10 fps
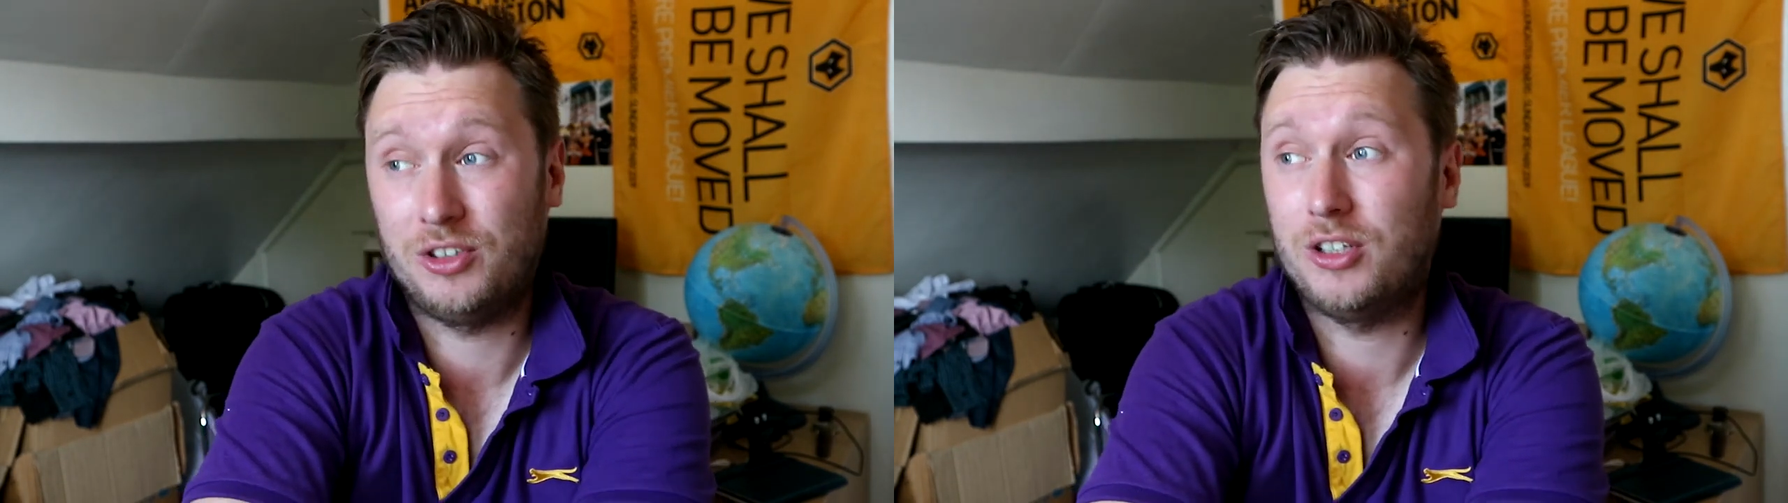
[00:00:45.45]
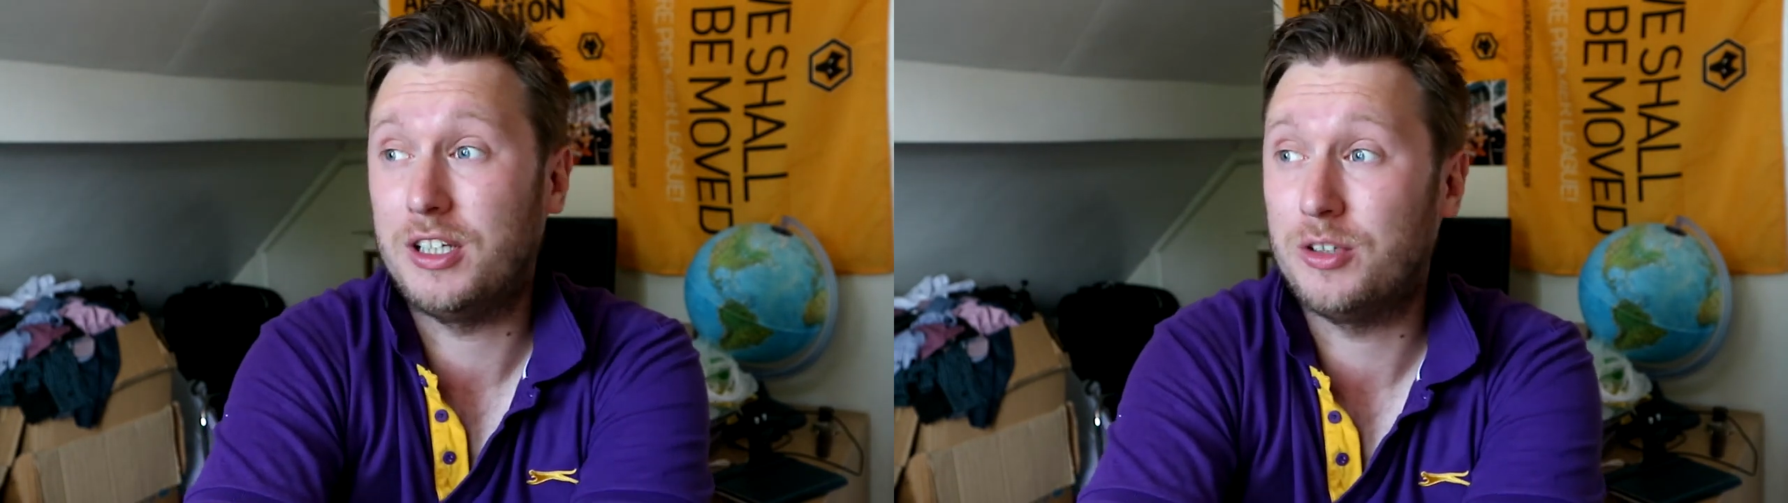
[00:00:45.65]

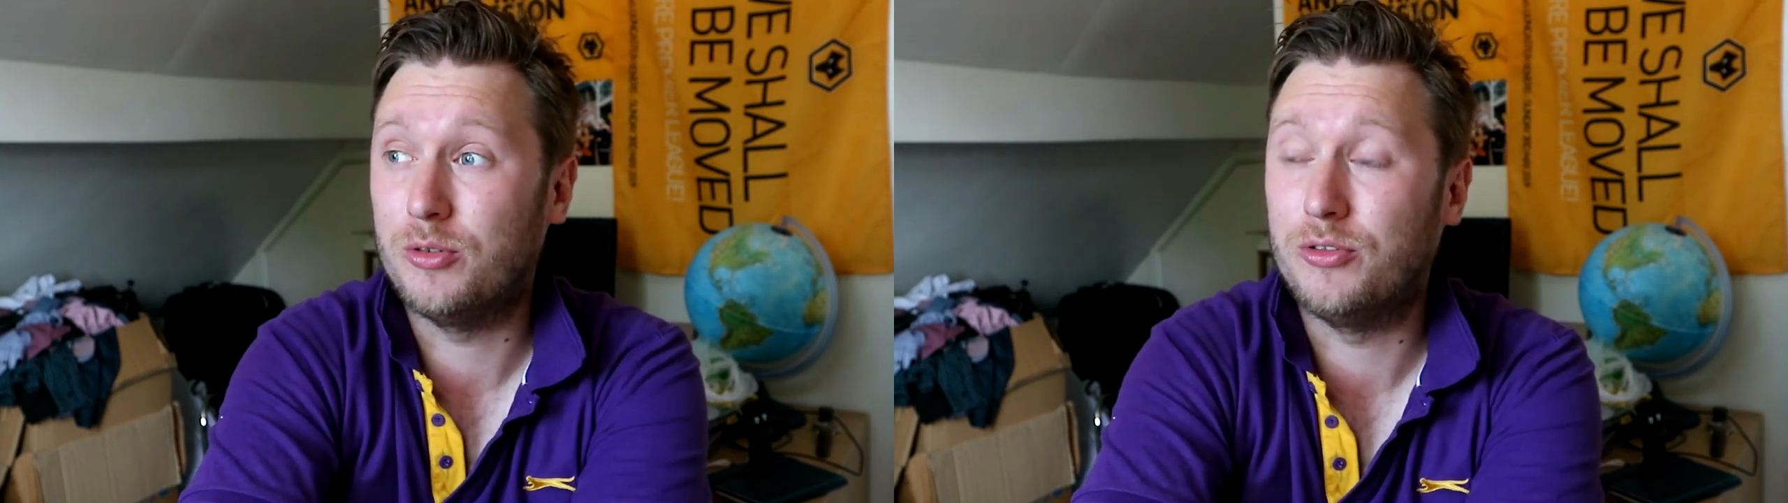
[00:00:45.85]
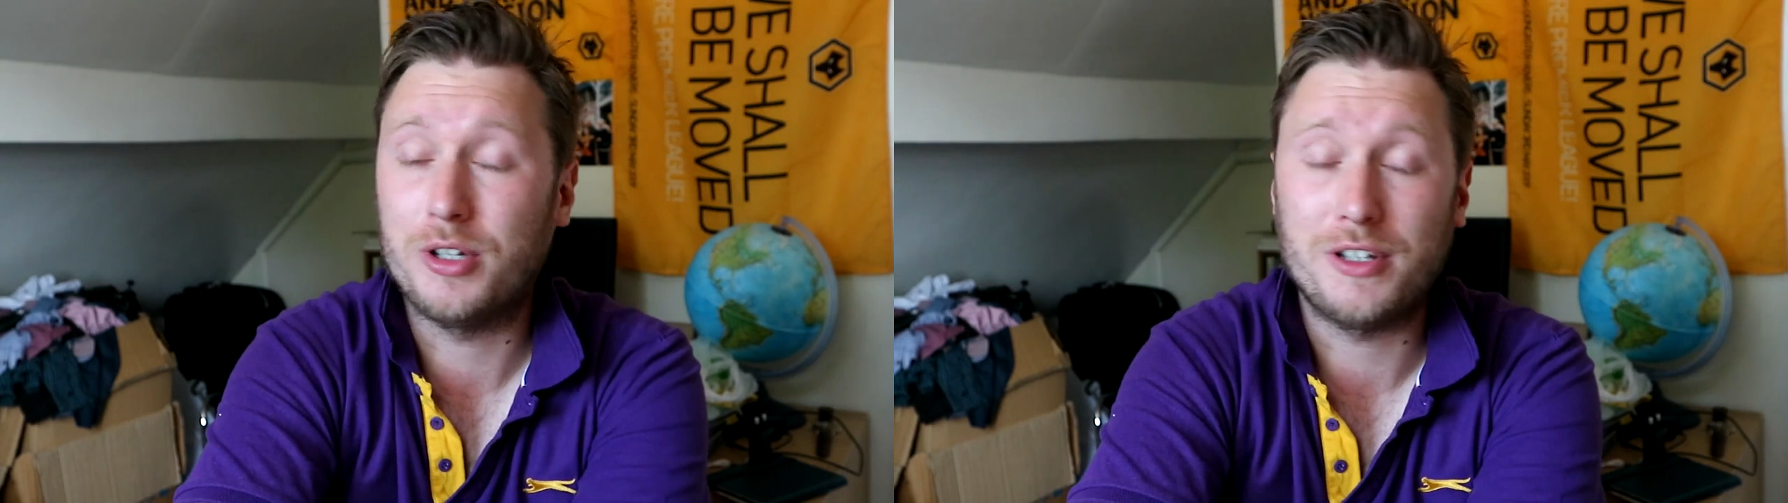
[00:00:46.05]
certainly
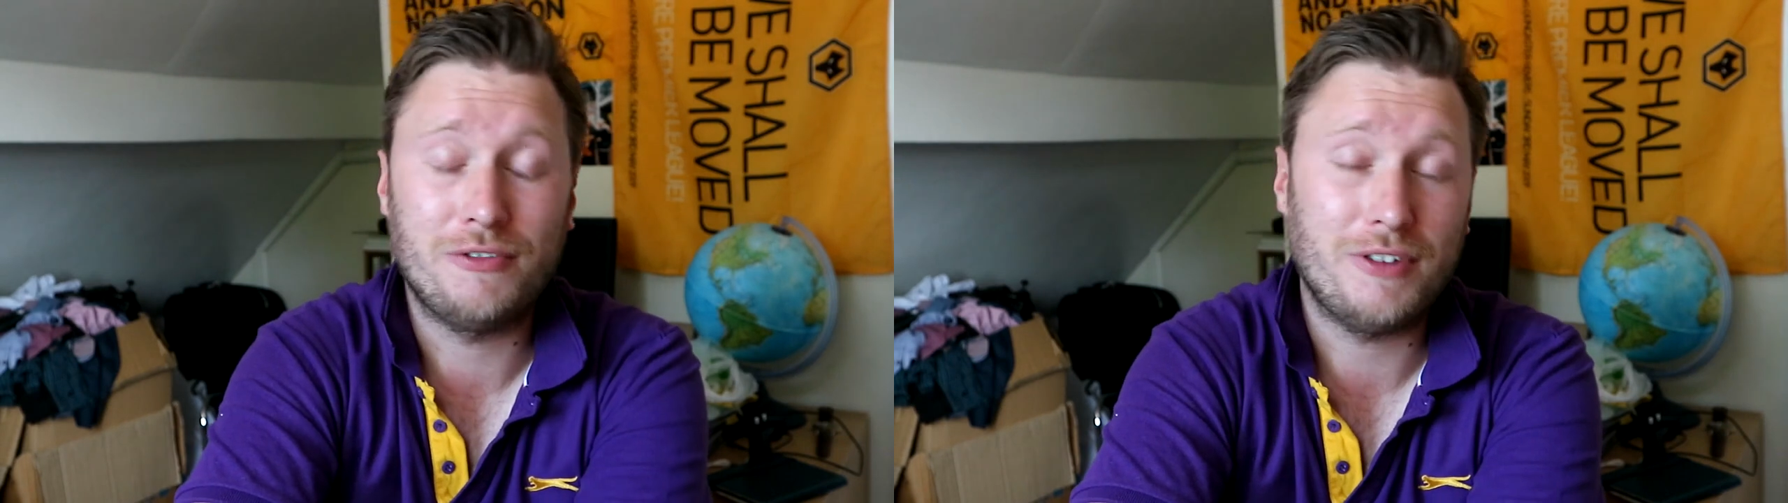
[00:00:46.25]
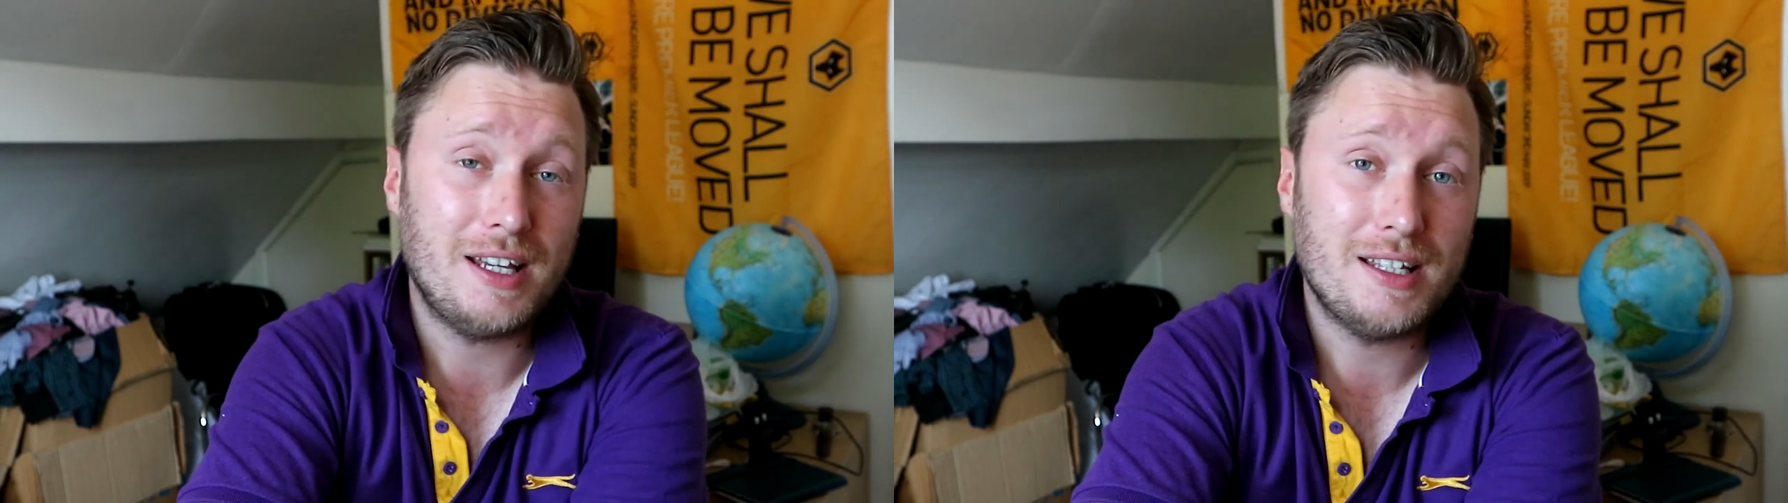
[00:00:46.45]
to avoid
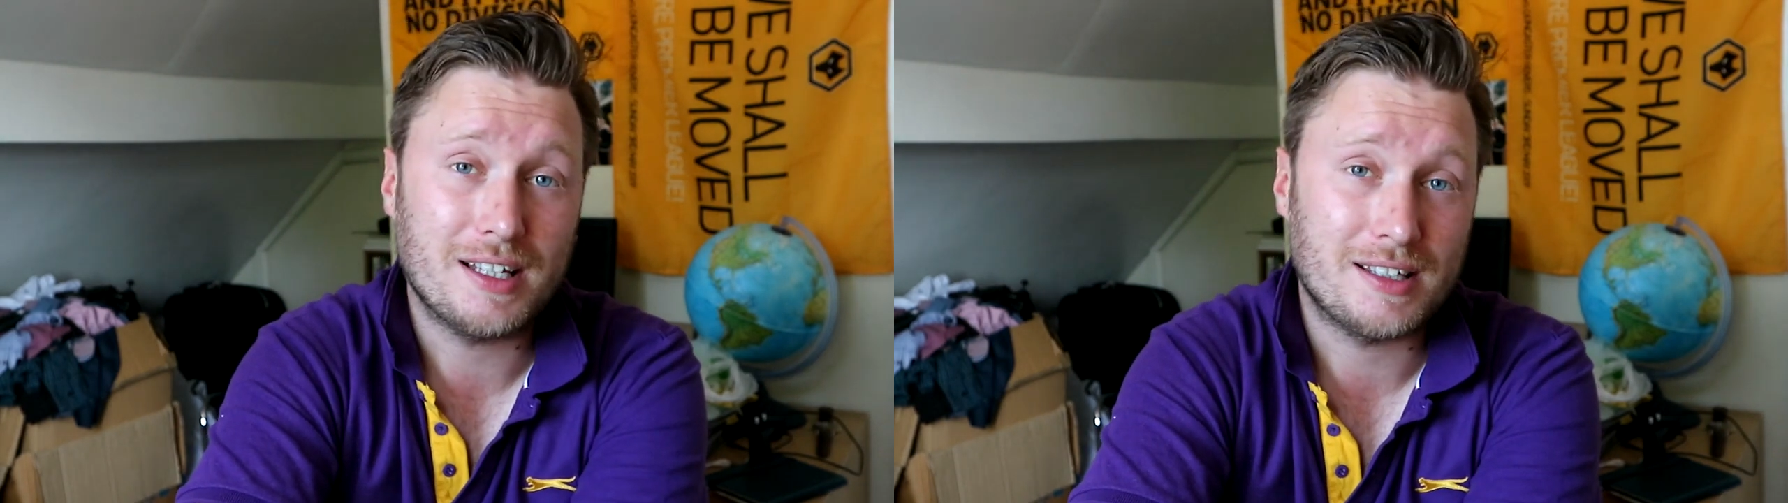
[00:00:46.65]
defeat,